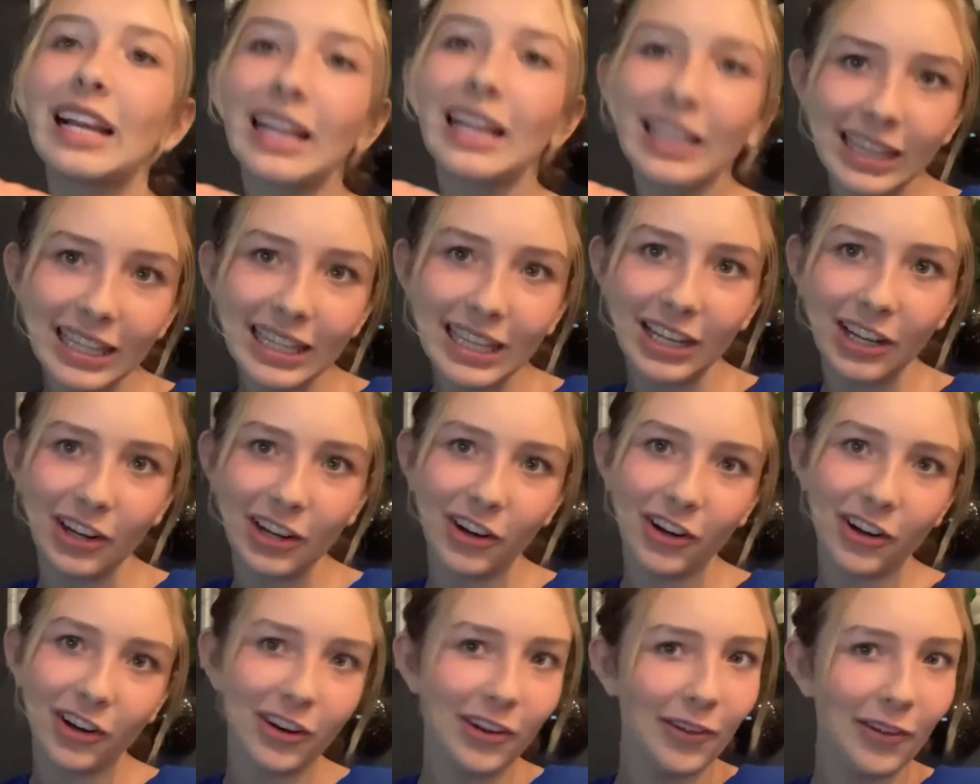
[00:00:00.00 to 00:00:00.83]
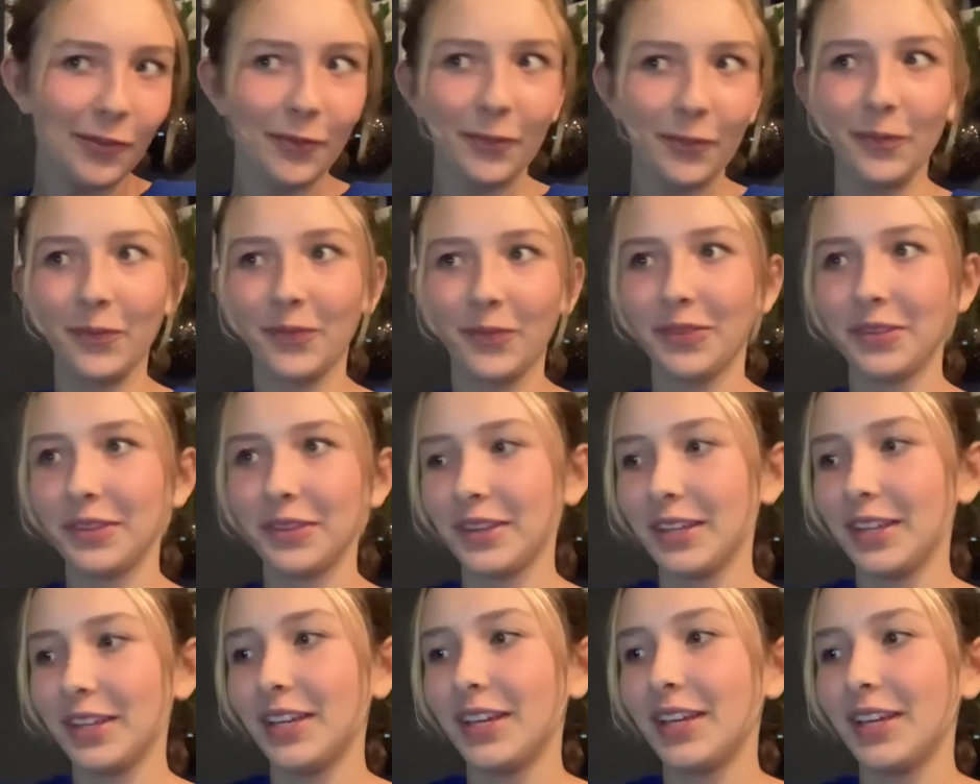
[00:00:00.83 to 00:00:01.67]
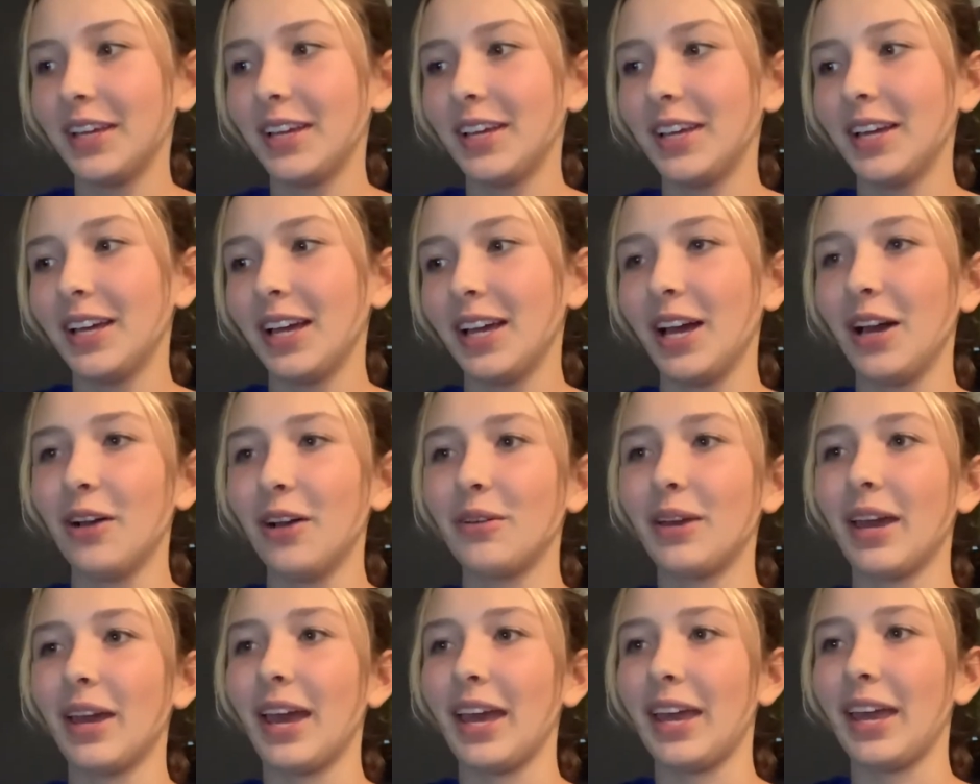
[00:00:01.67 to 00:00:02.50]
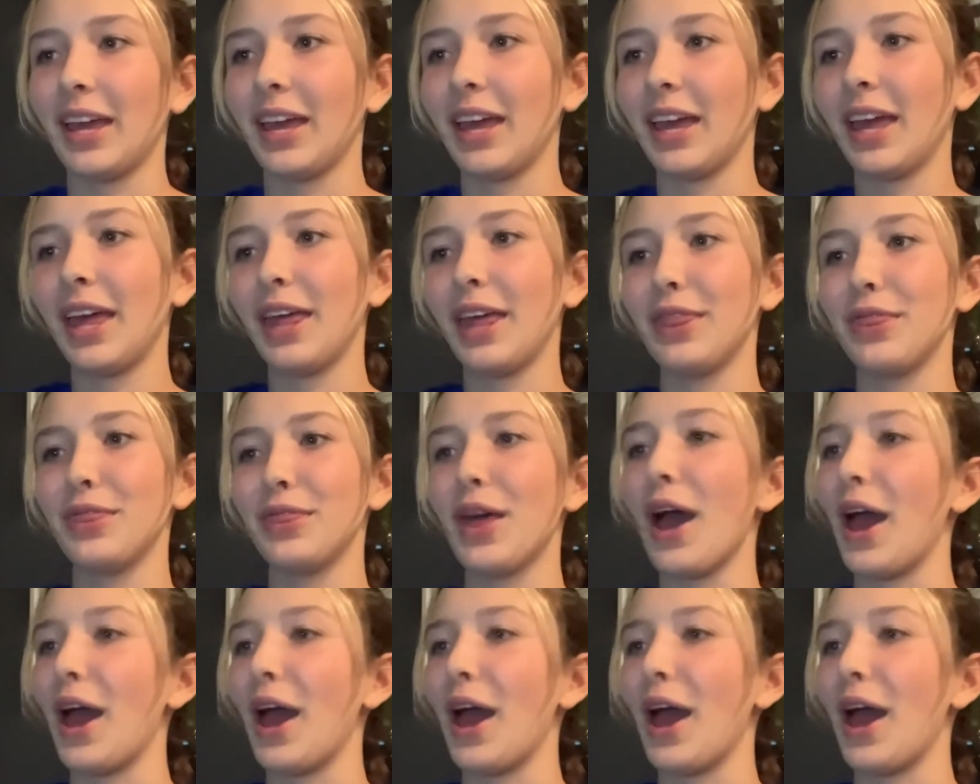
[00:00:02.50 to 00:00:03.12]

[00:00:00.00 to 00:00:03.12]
clear. Okay, and